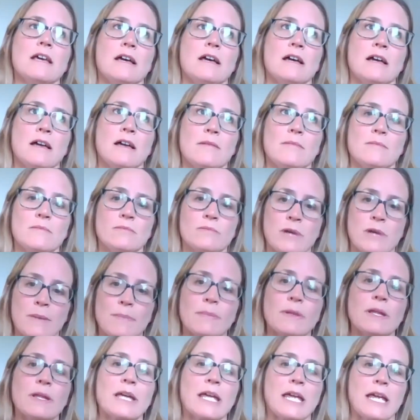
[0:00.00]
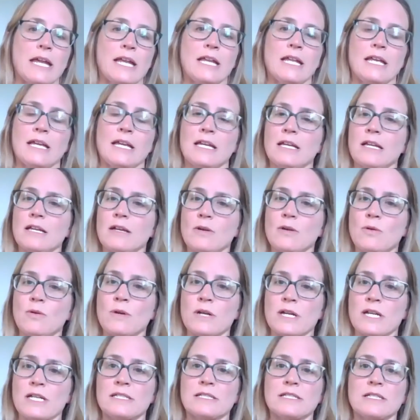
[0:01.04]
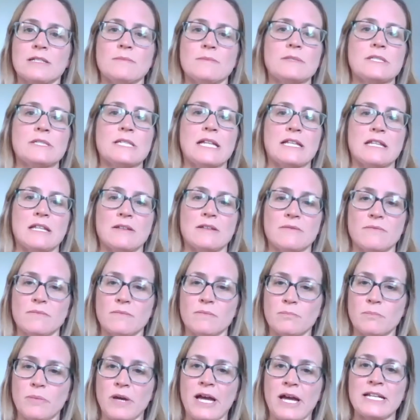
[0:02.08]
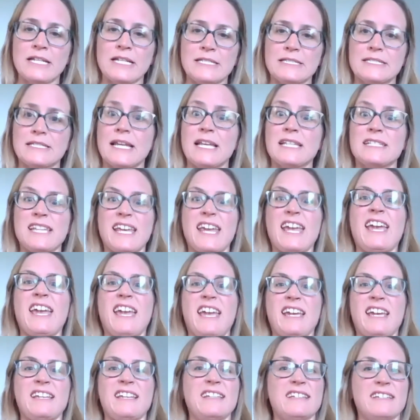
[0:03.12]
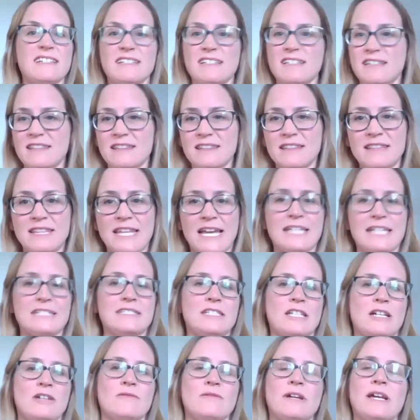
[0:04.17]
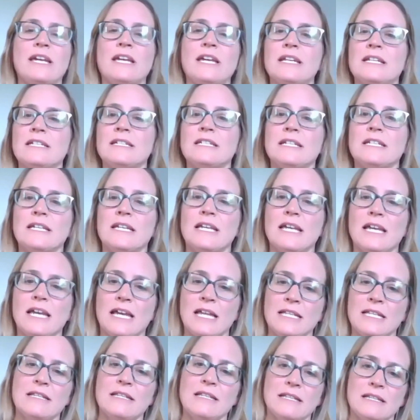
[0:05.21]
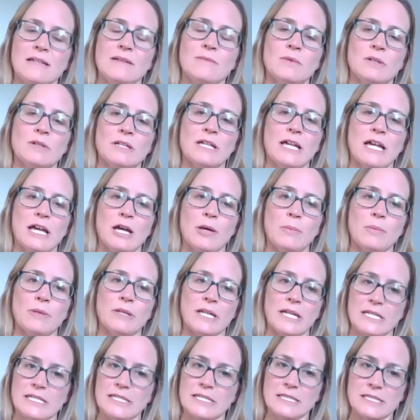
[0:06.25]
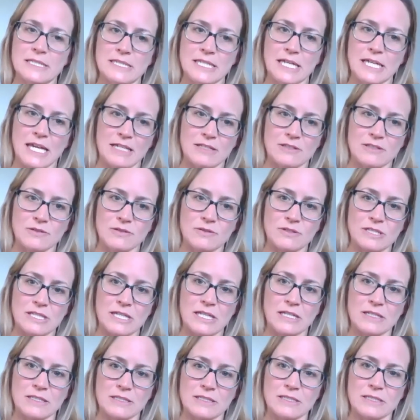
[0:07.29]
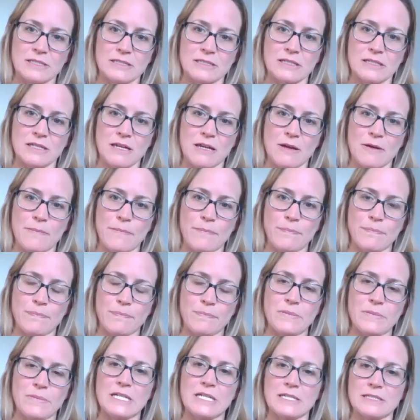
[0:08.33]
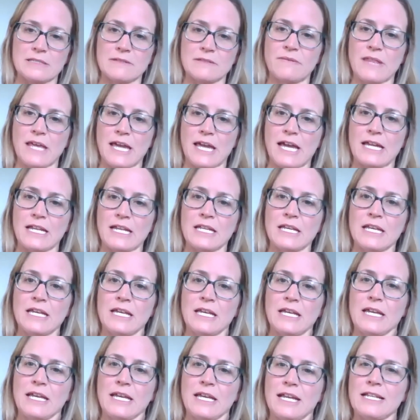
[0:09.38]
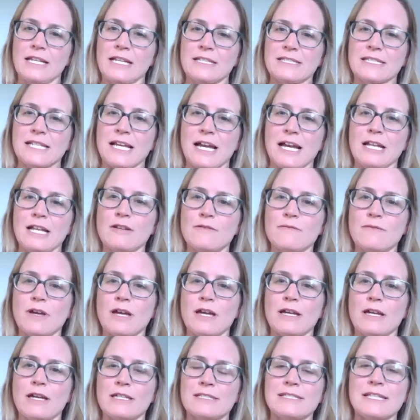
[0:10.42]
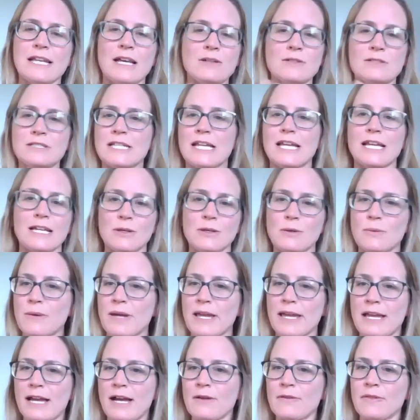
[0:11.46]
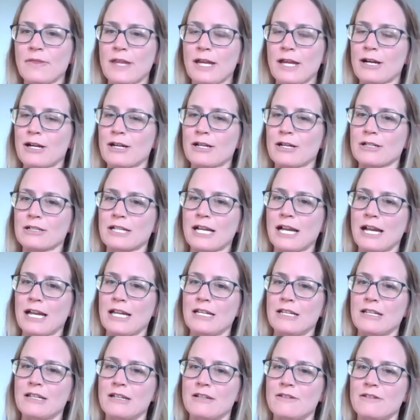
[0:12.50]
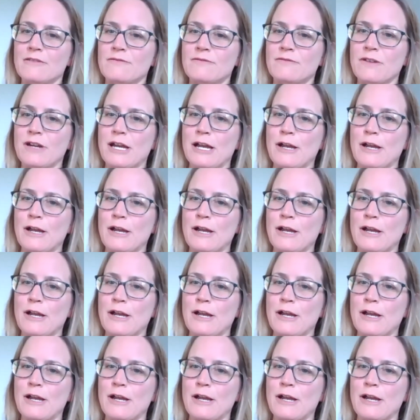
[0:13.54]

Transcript: replicating organisms that the body says, hey, that's not right, and it will help lyse the cancer cells because of that. And it's kind of it sounds like a way out there kind of